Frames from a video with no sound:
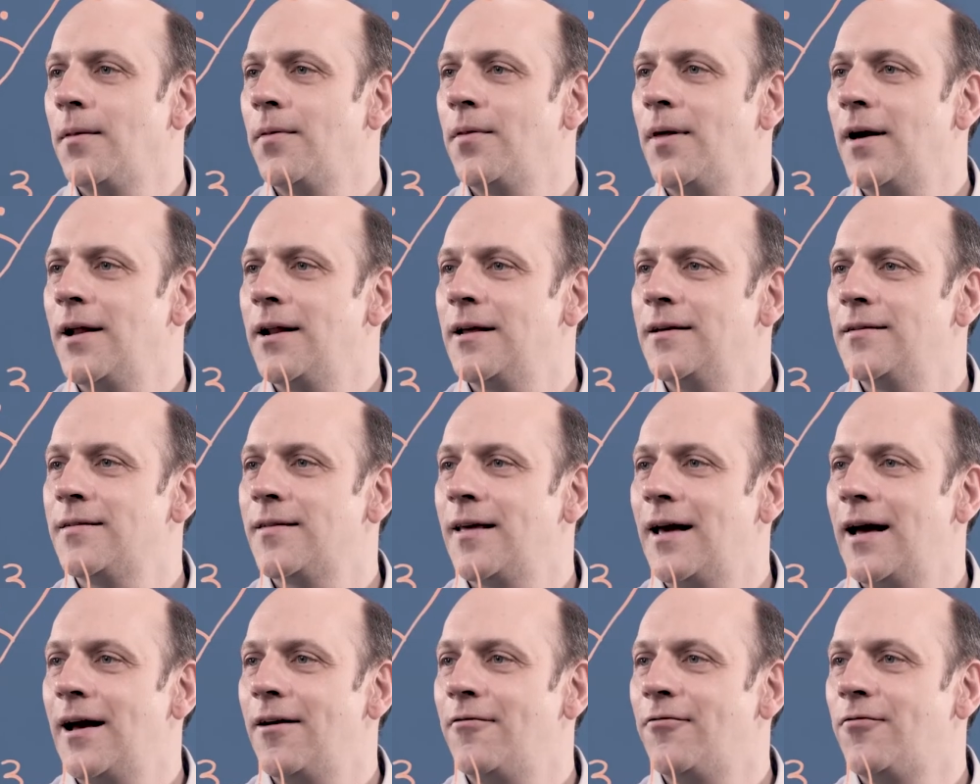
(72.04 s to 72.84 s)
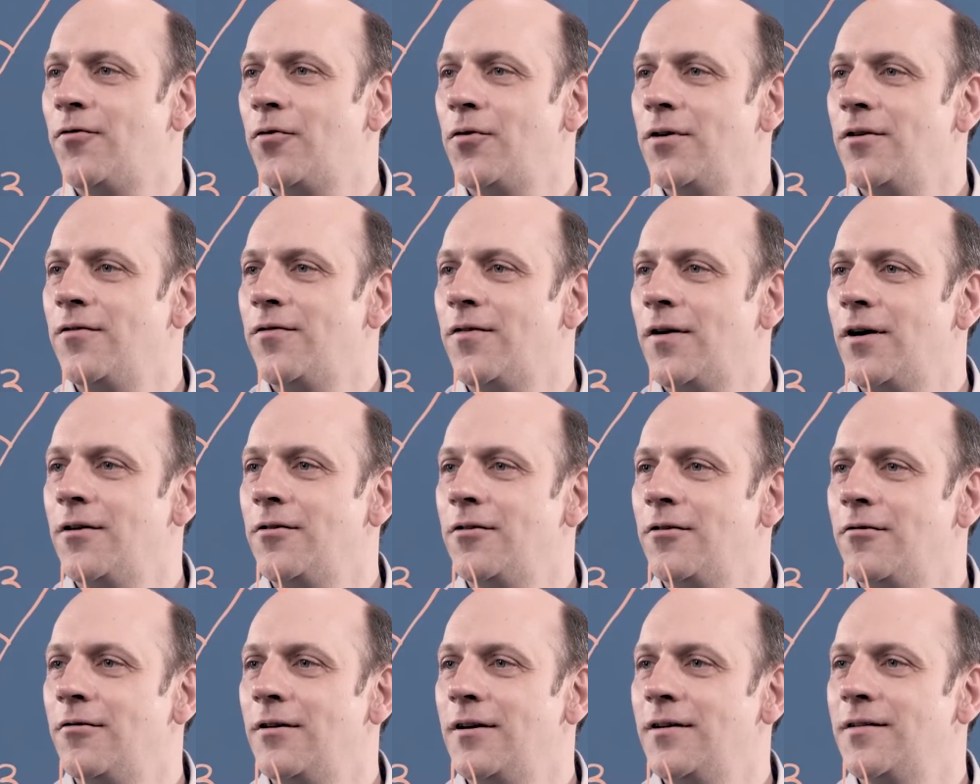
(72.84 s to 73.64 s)
That is that 45
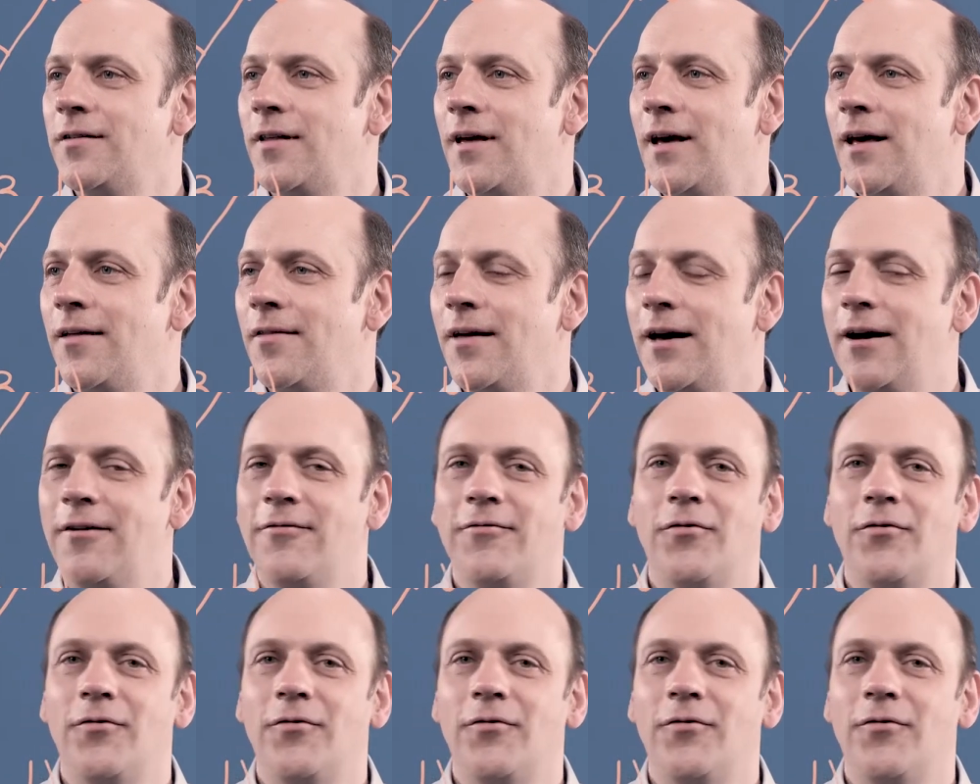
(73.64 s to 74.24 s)
degrees there, that